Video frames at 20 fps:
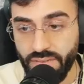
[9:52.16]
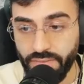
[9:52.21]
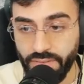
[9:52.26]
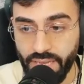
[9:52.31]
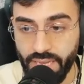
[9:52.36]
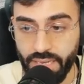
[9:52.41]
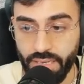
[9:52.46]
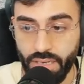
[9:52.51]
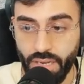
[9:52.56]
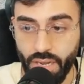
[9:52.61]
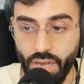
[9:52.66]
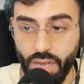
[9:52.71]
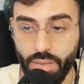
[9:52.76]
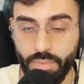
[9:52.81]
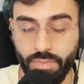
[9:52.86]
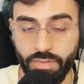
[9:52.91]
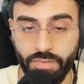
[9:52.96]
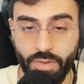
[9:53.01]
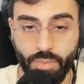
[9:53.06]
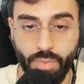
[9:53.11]

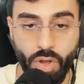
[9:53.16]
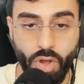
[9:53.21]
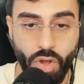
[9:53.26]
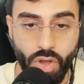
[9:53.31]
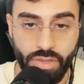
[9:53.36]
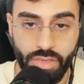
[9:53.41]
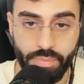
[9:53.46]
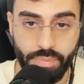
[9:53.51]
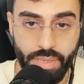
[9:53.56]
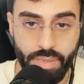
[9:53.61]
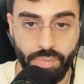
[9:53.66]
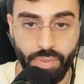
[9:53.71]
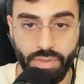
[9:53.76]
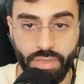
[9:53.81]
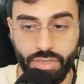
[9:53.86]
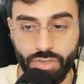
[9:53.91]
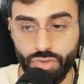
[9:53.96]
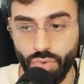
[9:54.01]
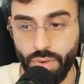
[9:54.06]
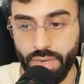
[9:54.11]
income from all the people
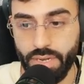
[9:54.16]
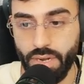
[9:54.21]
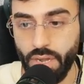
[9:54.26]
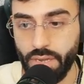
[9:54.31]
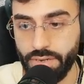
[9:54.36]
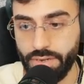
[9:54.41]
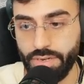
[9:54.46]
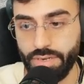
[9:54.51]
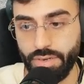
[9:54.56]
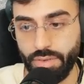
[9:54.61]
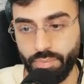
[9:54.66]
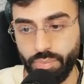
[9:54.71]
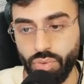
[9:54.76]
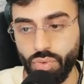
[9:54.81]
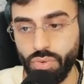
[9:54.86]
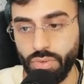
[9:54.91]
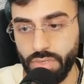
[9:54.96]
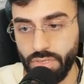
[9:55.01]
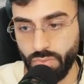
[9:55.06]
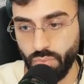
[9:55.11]
that join under your
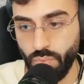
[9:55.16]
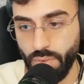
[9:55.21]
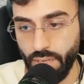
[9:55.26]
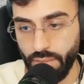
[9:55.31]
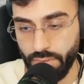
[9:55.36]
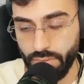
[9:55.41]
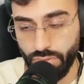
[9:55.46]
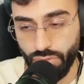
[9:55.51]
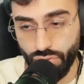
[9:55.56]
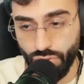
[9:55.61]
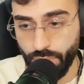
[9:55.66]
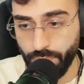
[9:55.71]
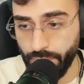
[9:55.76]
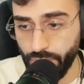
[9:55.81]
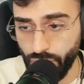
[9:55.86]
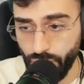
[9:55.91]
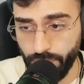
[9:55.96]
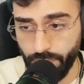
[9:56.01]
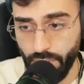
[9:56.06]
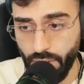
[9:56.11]
pool as well.
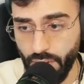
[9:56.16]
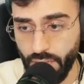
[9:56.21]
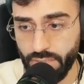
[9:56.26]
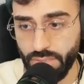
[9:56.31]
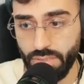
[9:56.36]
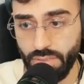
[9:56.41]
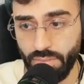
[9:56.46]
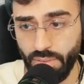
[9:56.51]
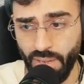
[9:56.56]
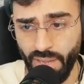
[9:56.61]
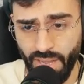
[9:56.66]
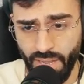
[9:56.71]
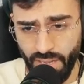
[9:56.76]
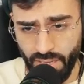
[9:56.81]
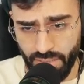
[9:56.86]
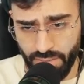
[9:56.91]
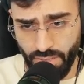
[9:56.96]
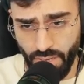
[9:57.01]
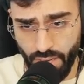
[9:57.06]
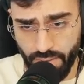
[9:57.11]
Super duper awesome,
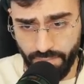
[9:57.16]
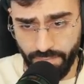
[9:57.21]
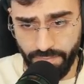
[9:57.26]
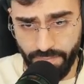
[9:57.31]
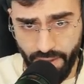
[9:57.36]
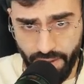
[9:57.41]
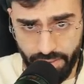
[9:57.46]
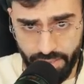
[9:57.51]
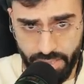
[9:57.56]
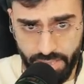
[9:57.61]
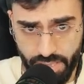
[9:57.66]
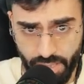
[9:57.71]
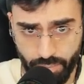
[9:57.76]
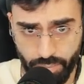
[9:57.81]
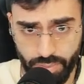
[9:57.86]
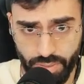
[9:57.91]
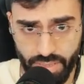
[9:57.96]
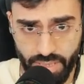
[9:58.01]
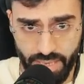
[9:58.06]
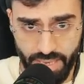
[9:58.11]
done very
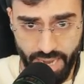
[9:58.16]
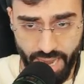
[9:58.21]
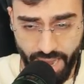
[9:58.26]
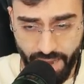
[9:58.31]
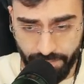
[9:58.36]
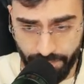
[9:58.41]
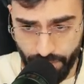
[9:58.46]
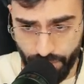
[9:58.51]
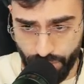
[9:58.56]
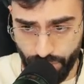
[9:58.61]
simply. And after you